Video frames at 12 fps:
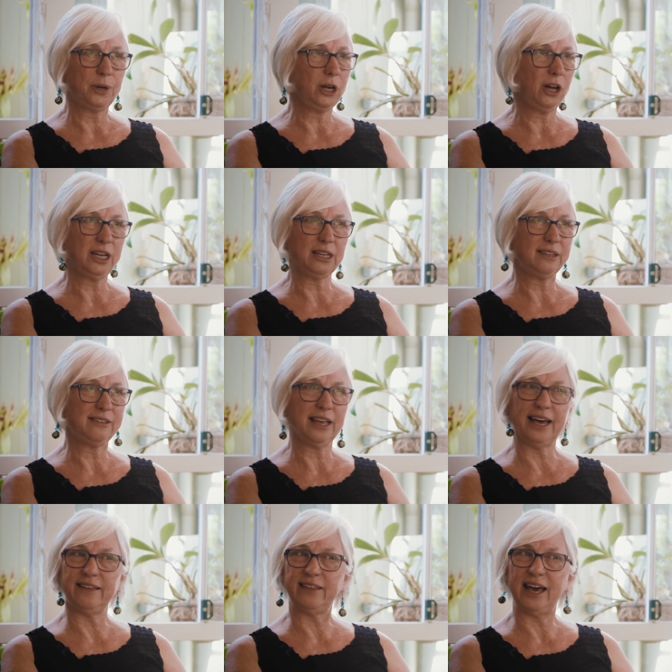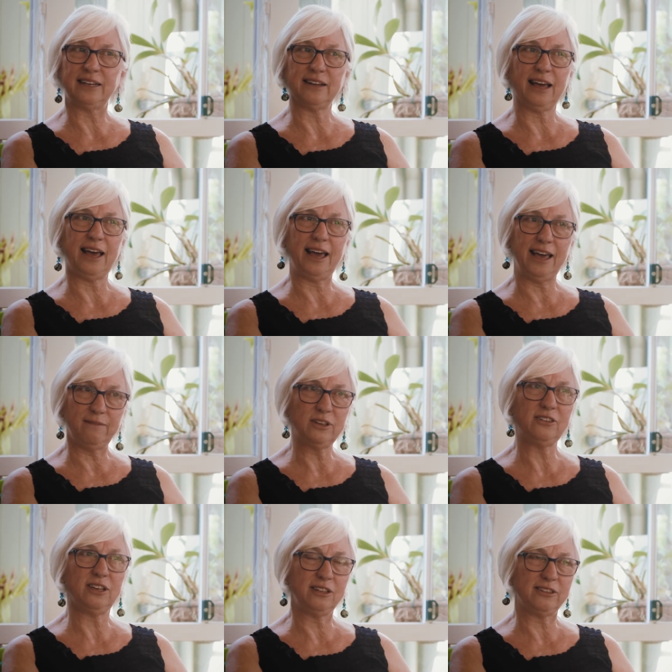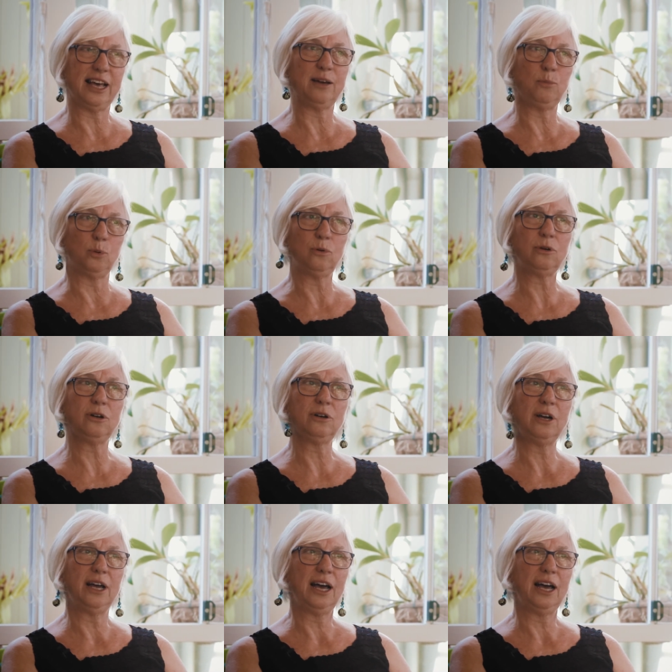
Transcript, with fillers: but I can say that ever since that book,